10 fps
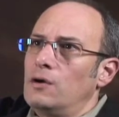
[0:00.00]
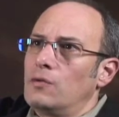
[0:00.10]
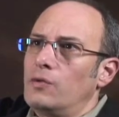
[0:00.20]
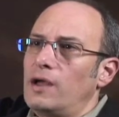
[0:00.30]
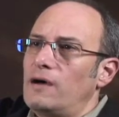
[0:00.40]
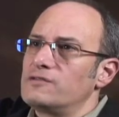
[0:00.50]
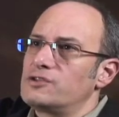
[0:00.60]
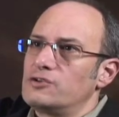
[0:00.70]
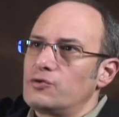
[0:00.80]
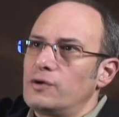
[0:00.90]
we have a
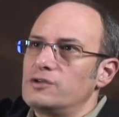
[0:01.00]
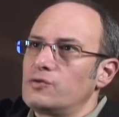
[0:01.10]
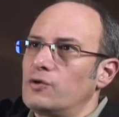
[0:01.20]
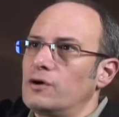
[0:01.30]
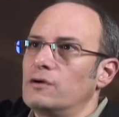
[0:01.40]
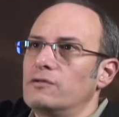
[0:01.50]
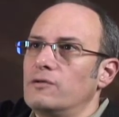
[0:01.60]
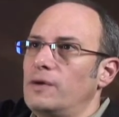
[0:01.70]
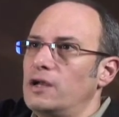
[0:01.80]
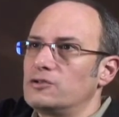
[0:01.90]
situation where
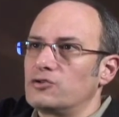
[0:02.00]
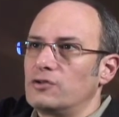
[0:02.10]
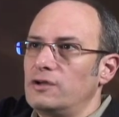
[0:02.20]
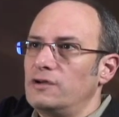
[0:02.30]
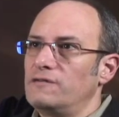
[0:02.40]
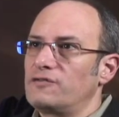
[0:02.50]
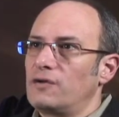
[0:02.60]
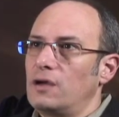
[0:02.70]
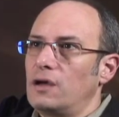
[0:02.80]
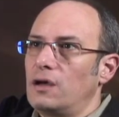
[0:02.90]
the manager leaves
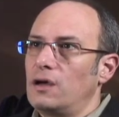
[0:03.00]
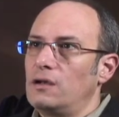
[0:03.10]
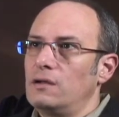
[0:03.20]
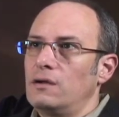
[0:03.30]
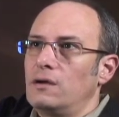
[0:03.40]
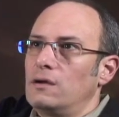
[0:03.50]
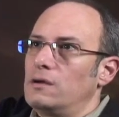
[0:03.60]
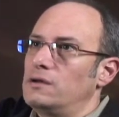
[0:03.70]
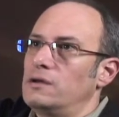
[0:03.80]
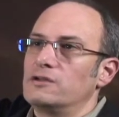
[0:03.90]
and
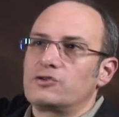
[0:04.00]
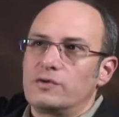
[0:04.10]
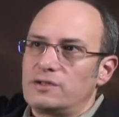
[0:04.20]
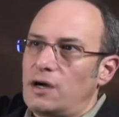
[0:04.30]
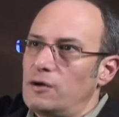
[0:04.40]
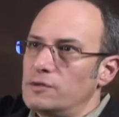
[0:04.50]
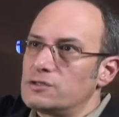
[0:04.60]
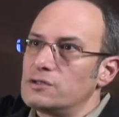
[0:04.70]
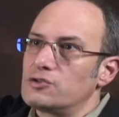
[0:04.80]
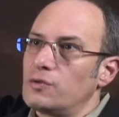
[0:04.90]
it's a retirement
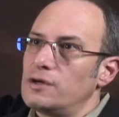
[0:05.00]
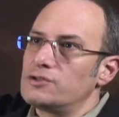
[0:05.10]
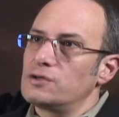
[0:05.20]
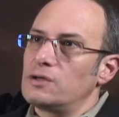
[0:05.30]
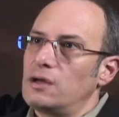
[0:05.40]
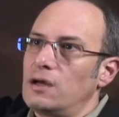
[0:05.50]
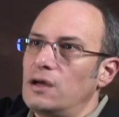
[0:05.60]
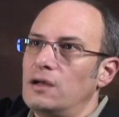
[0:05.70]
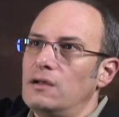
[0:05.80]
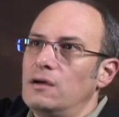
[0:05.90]
situation
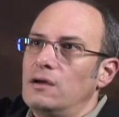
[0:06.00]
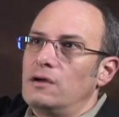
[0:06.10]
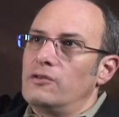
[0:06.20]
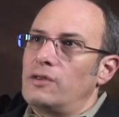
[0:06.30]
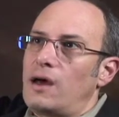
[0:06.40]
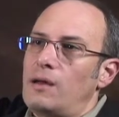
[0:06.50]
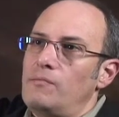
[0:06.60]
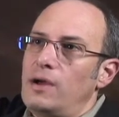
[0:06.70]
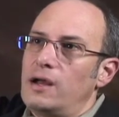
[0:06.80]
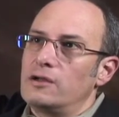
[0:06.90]
and that
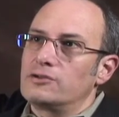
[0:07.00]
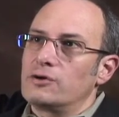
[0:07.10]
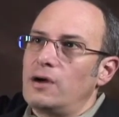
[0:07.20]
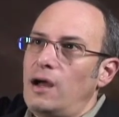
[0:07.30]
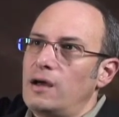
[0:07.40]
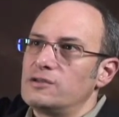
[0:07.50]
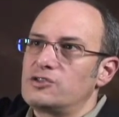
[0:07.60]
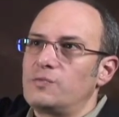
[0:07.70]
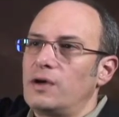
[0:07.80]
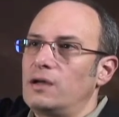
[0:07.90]
manager has
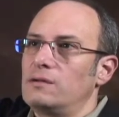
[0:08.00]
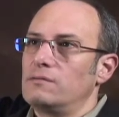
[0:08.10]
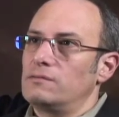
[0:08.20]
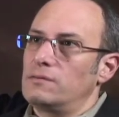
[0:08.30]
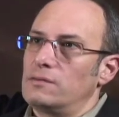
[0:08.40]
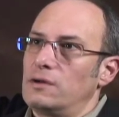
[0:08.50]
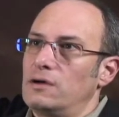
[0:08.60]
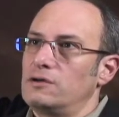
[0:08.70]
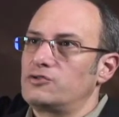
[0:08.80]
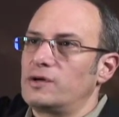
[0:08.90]
spent
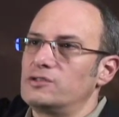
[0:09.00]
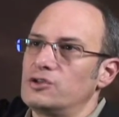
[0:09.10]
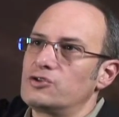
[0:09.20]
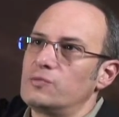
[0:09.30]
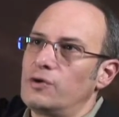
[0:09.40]
a transition